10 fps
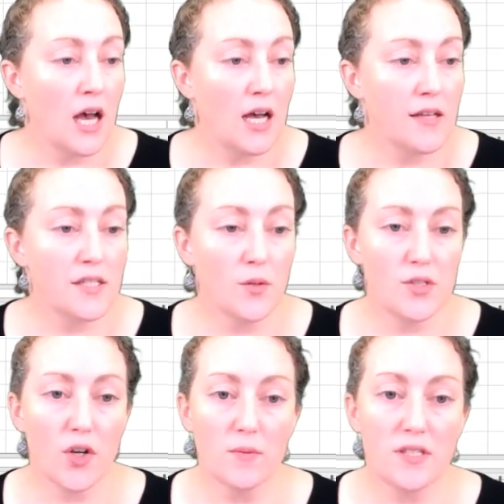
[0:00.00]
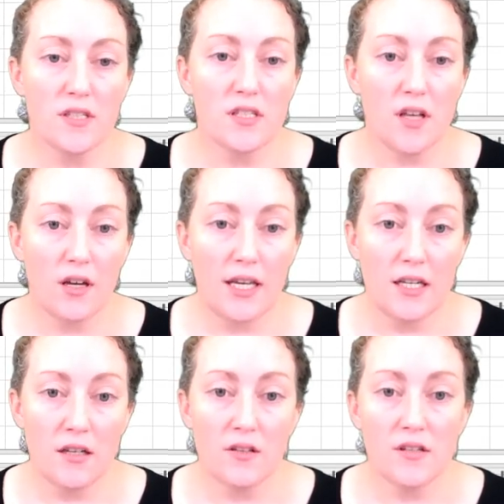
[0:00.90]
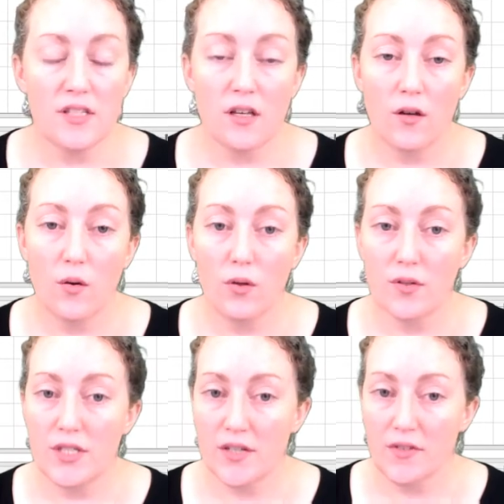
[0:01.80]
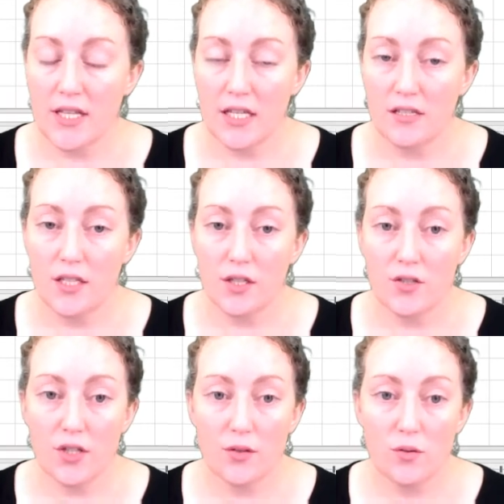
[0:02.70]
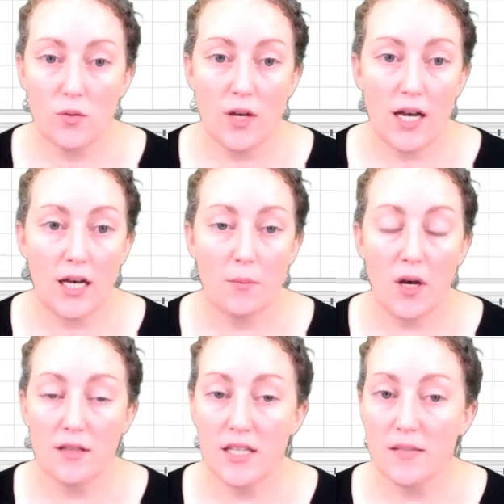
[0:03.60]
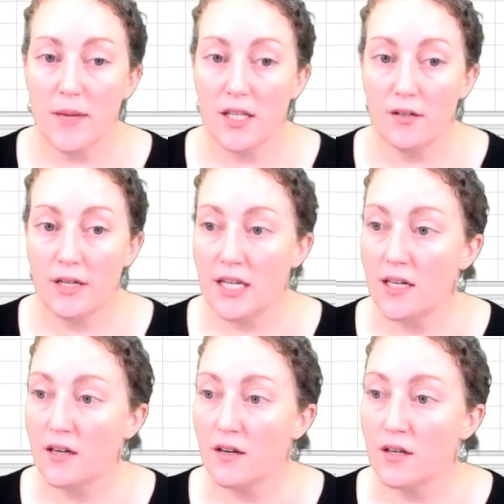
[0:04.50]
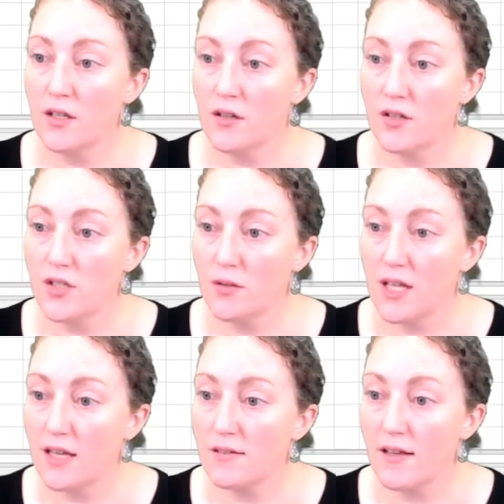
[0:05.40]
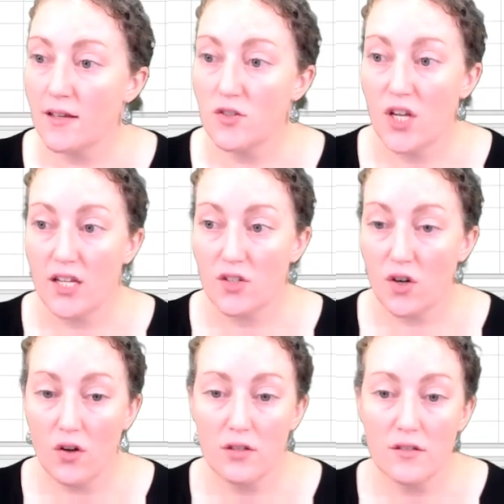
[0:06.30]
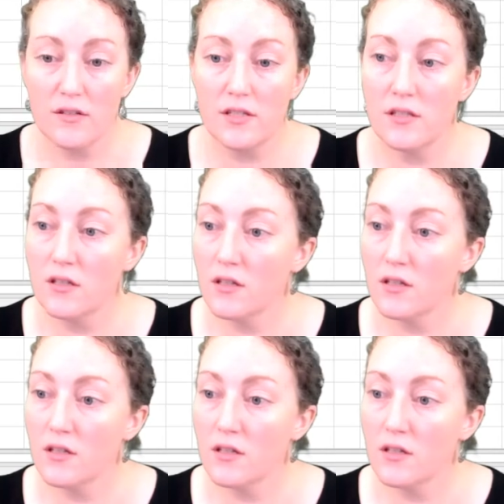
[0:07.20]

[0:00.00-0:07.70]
So in terms of design, there's a whole load of different things you can do. On this menu here, you can do things like change colors.